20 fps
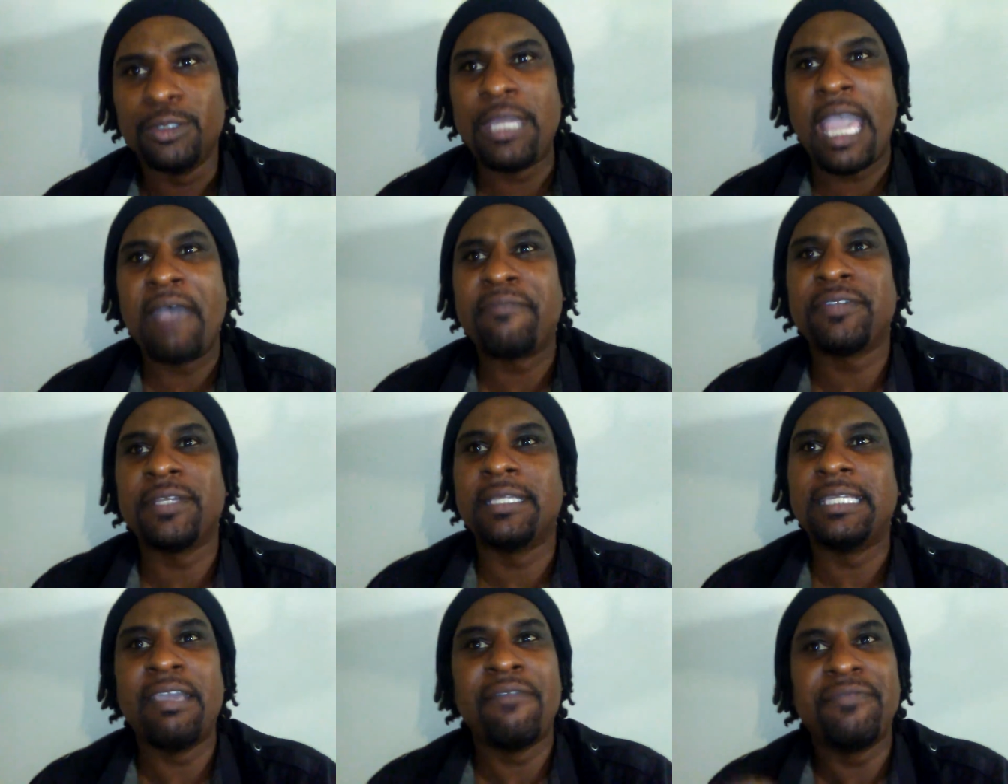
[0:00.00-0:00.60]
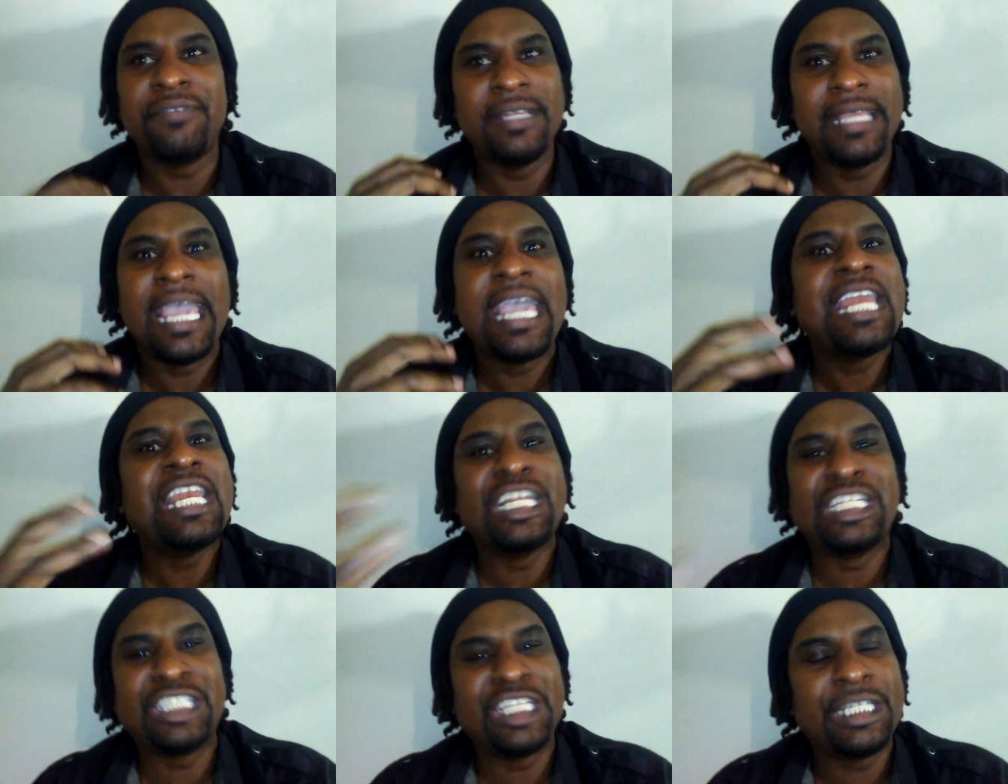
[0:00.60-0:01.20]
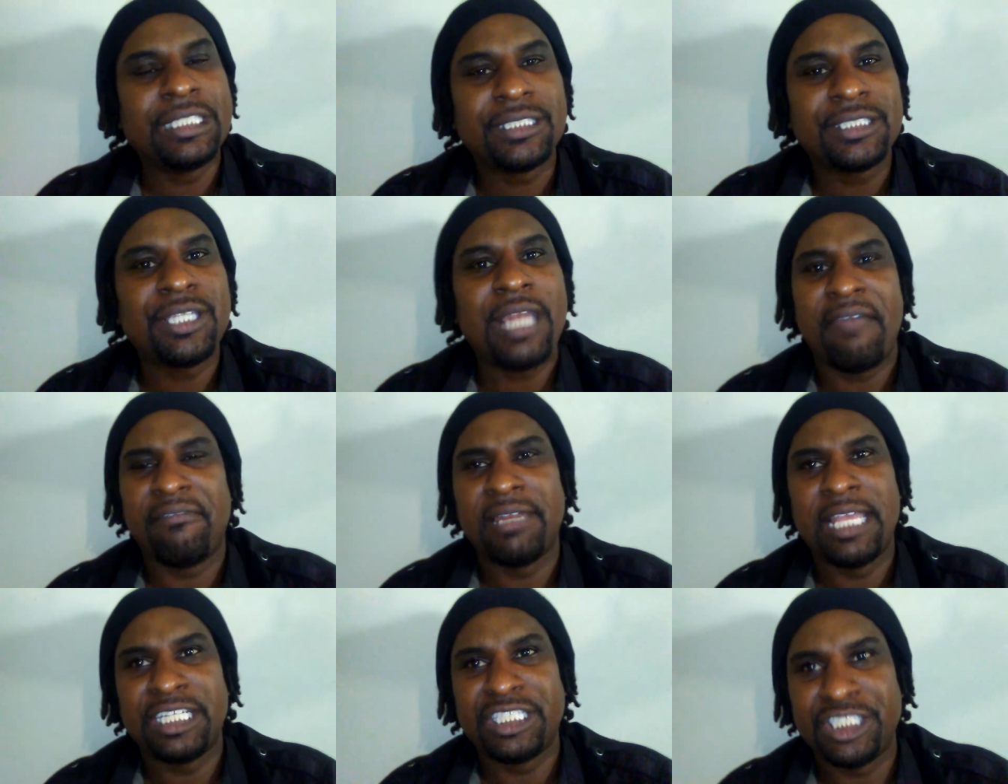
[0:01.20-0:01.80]
You have to give energy to
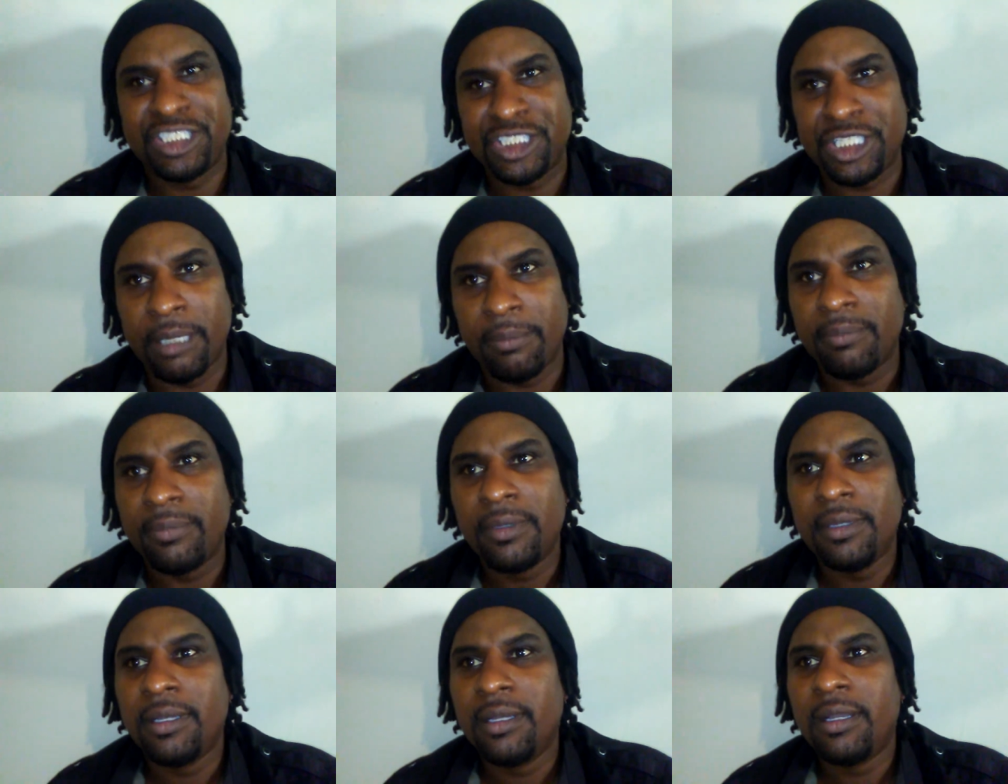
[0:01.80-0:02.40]
that relationship.